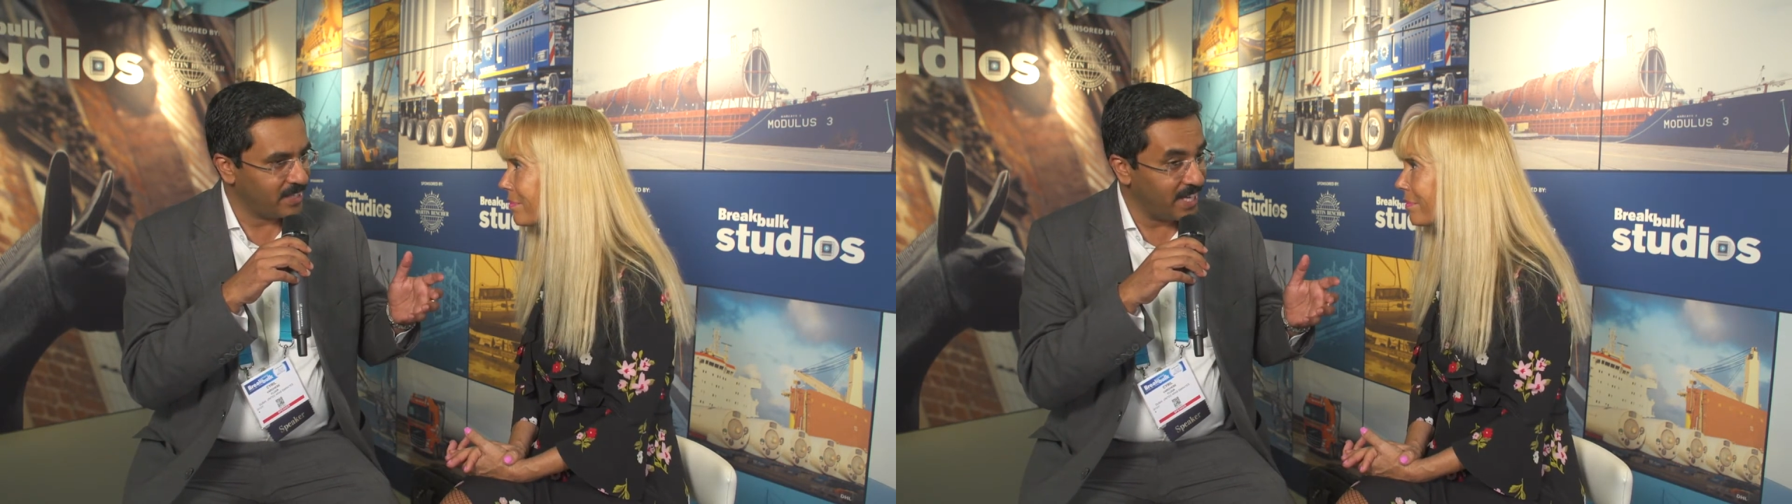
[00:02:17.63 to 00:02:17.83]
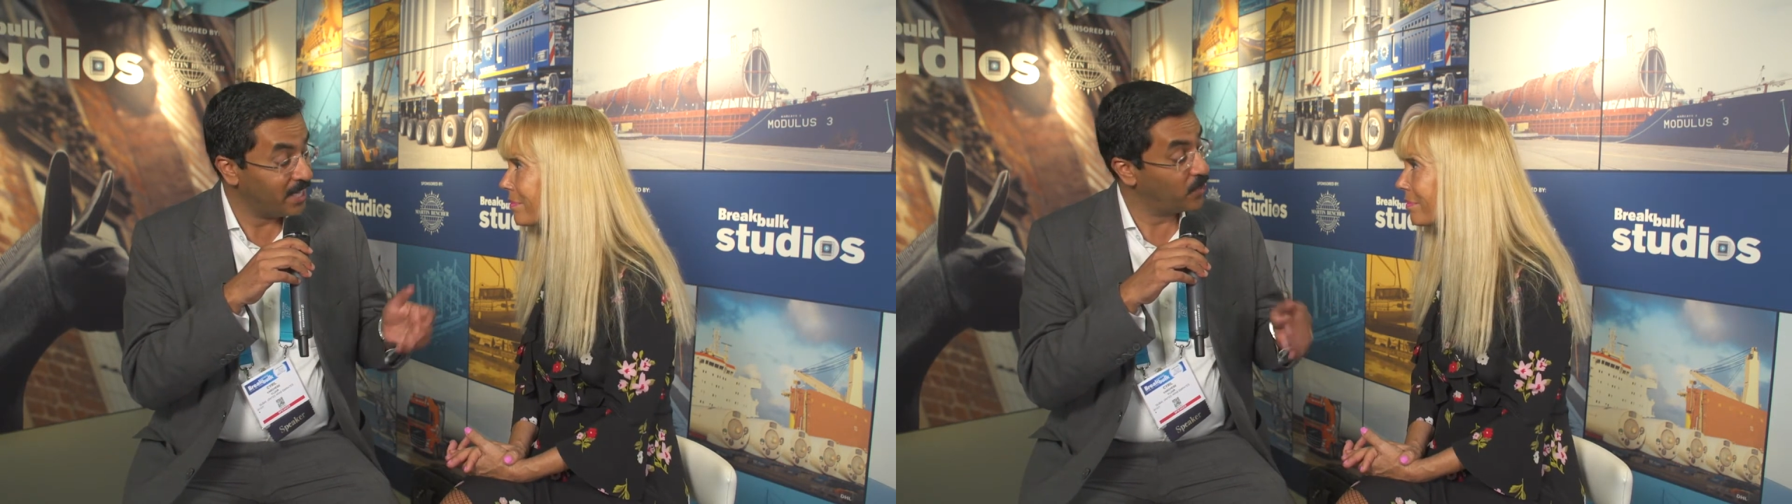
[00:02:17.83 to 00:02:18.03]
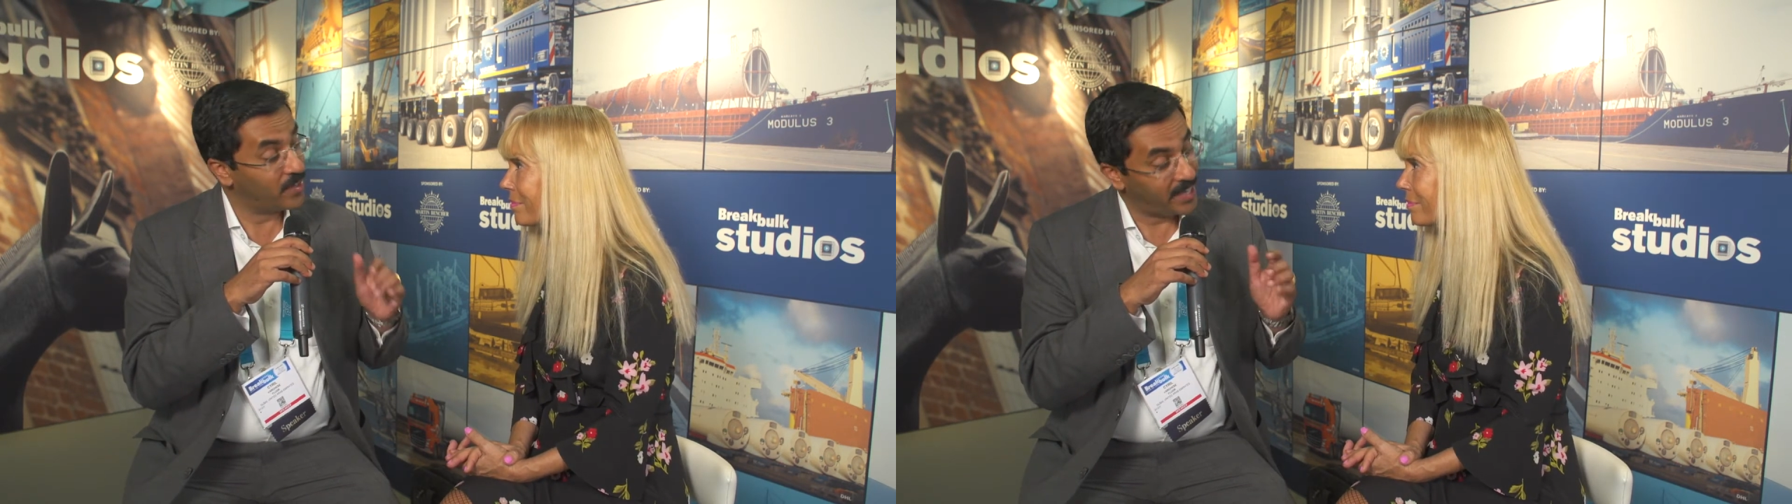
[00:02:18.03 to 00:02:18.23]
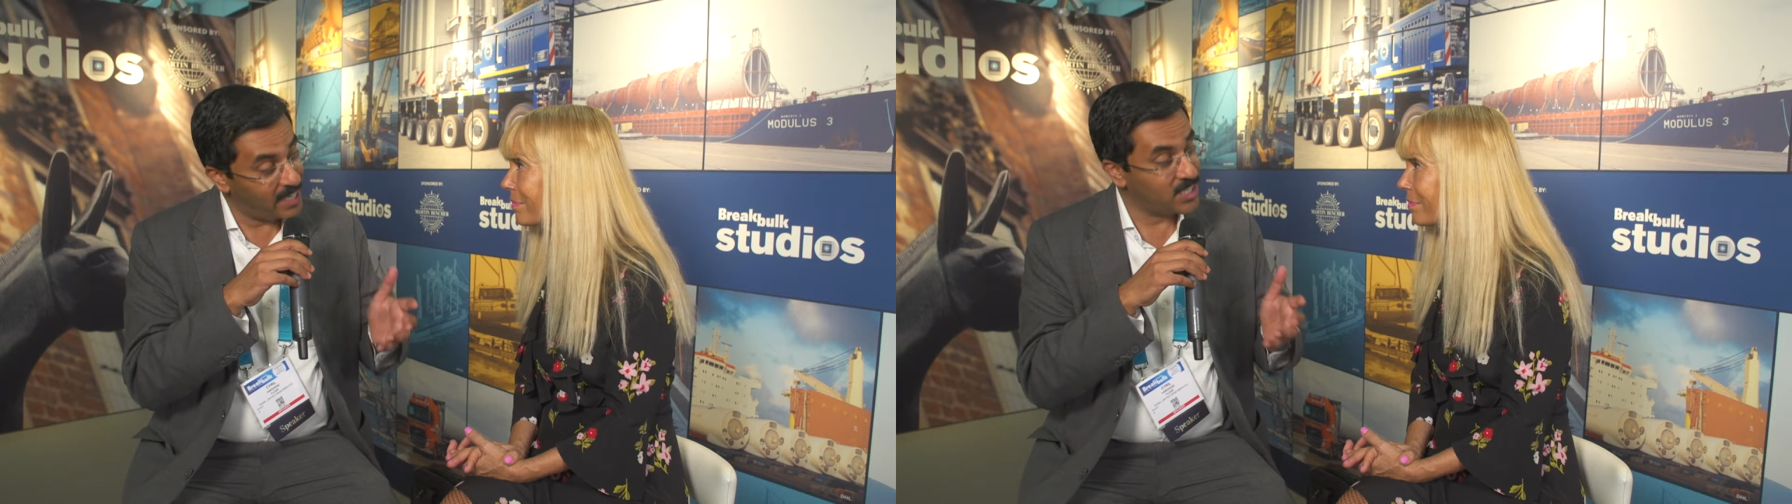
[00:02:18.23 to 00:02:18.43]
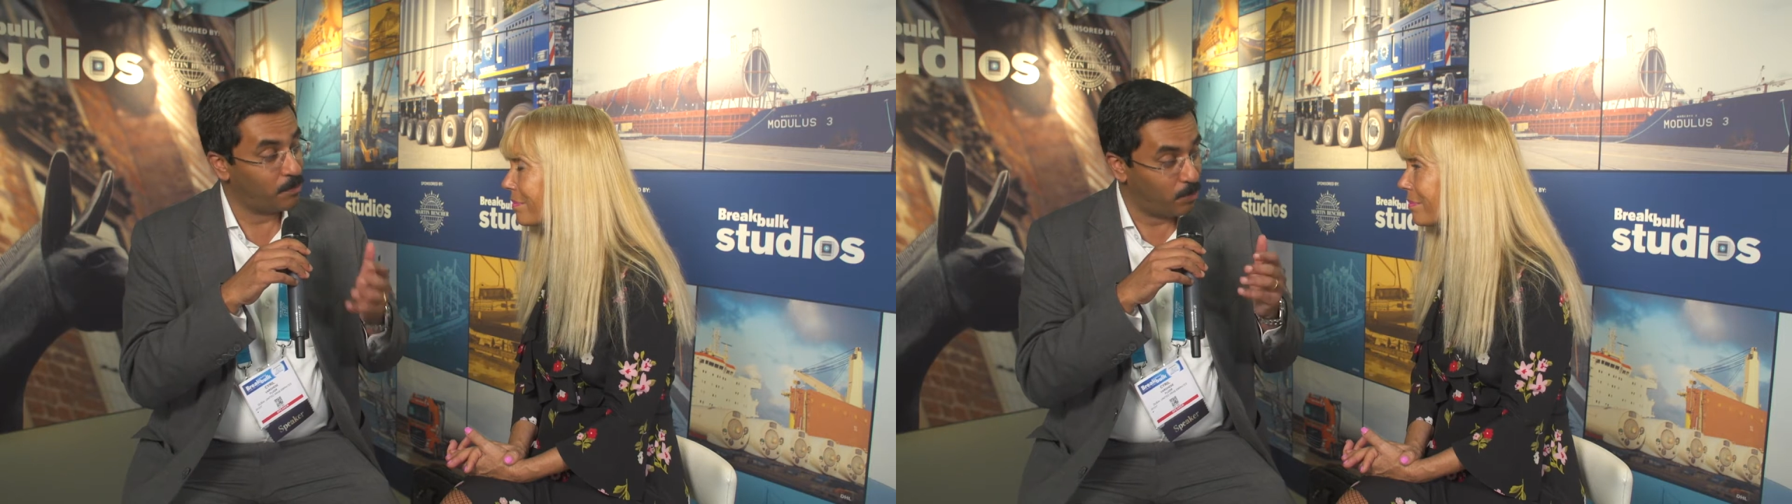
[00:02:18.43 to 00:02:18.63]
getting into the
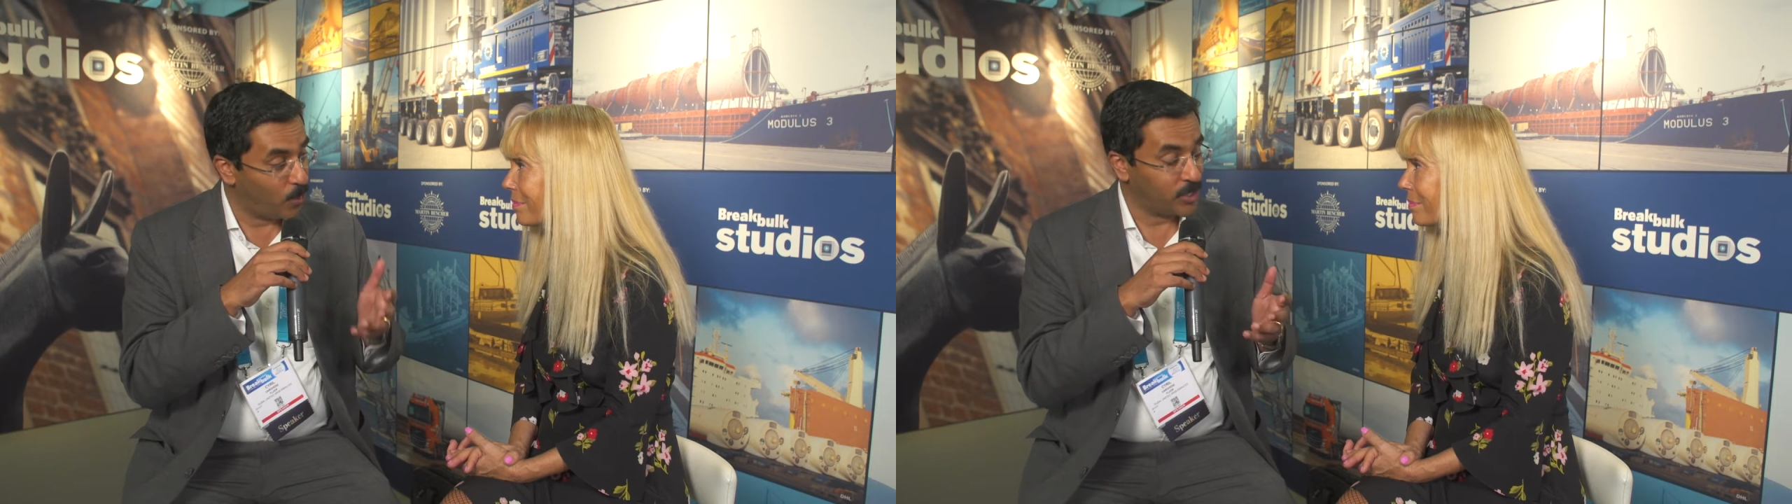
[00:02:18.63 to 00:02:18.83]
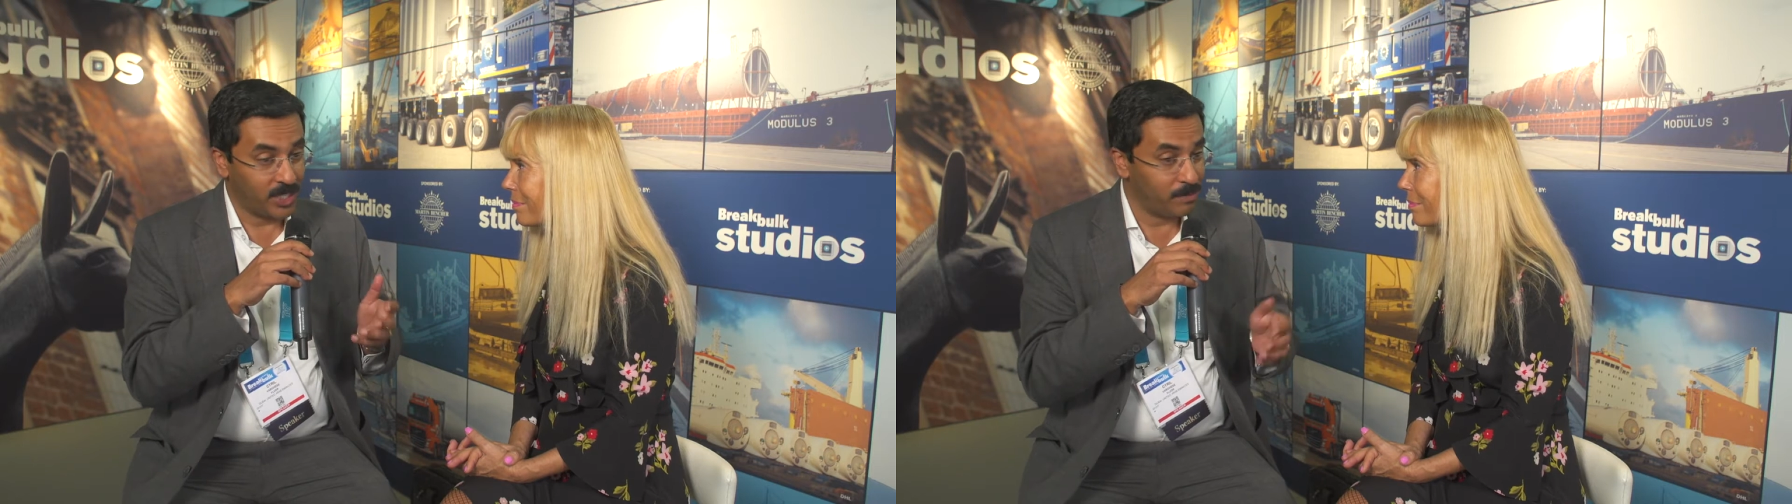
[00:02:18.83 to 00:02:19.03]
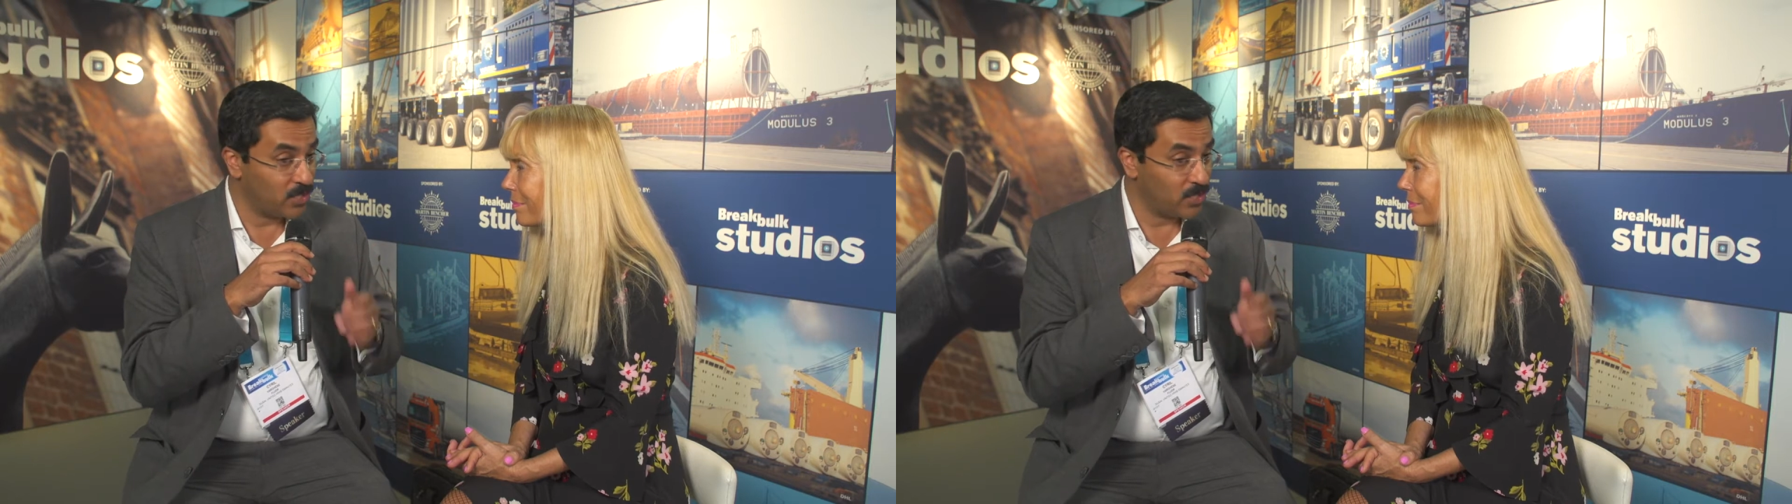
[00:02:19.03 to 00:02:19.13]
race of blockchain,